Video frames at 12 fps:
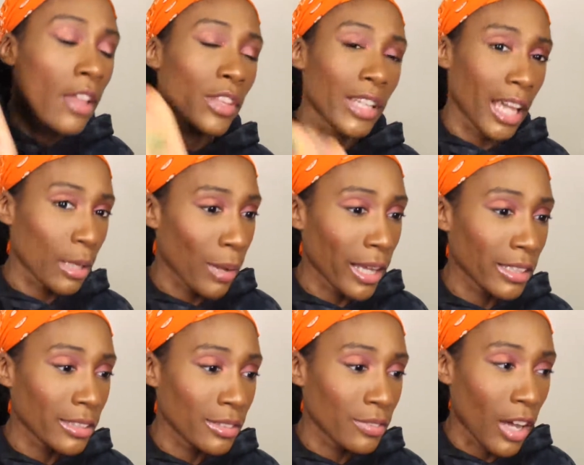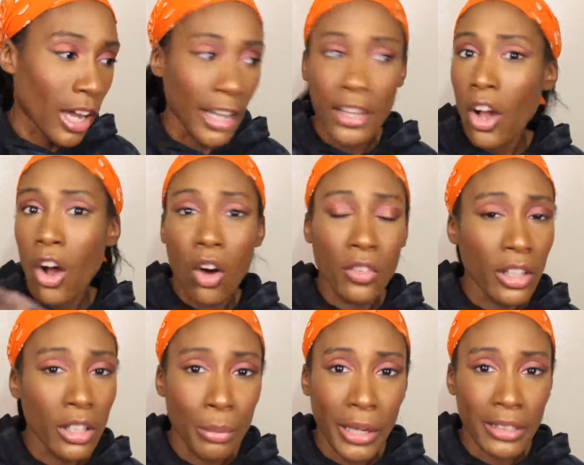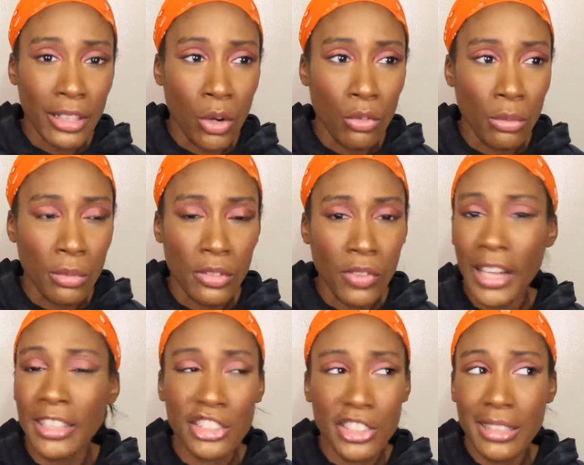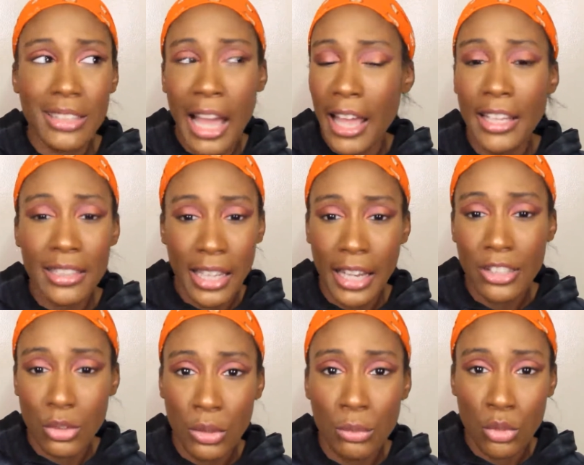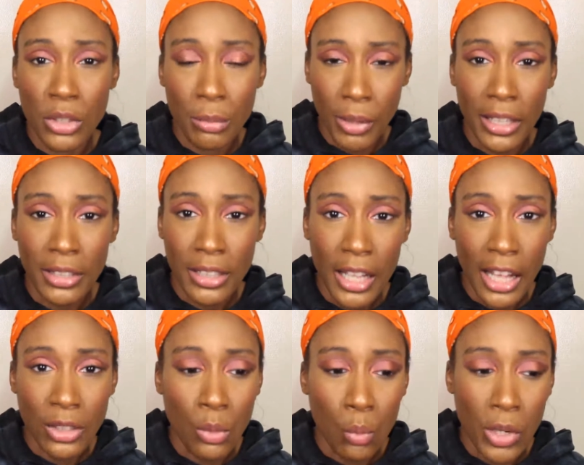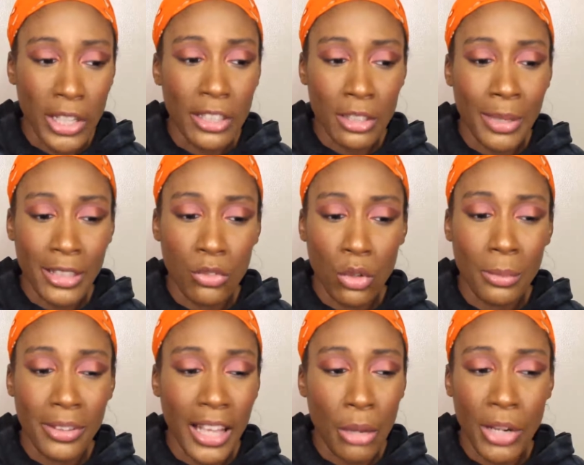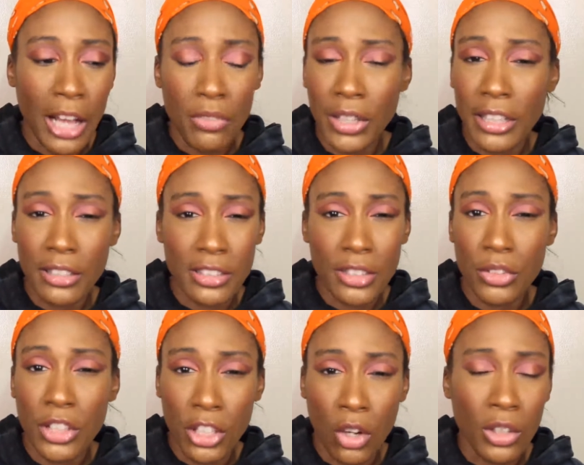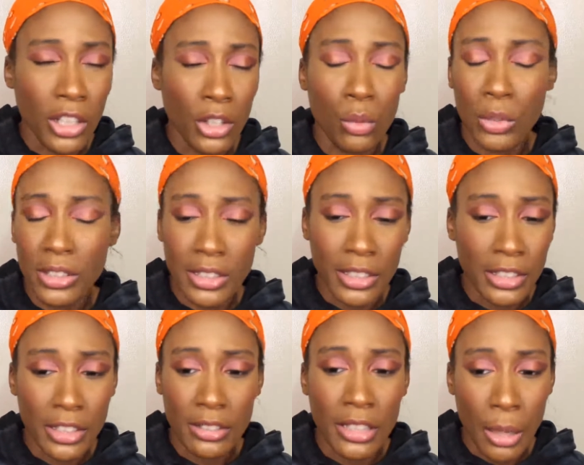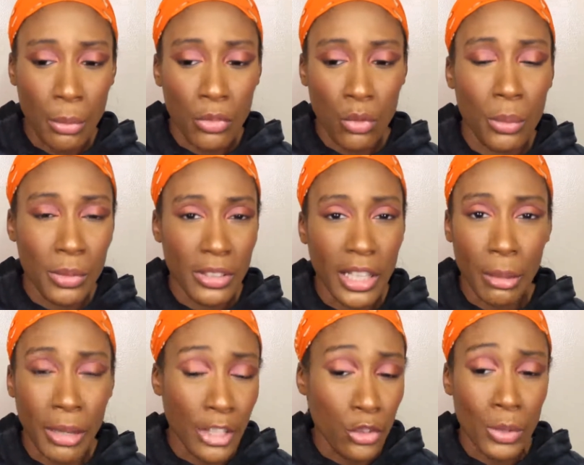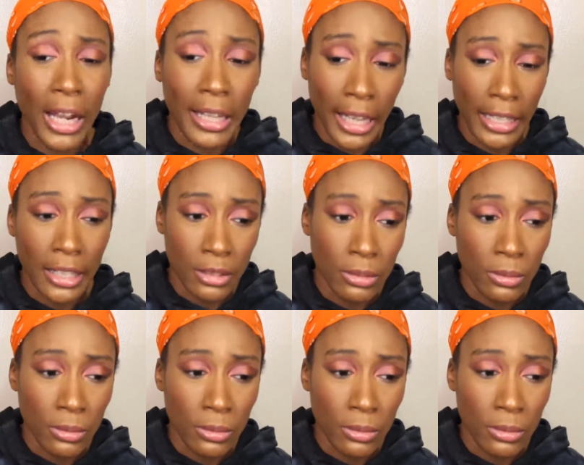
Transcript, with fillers: The Cake palette is fine. All the other palettes I own from them is fine. It's just I hate the Ice Cream Dream palette. I don't know what it is about the formula of that one. I feel like it's different than all the other ones, and it does not perform the same, and I do not like it.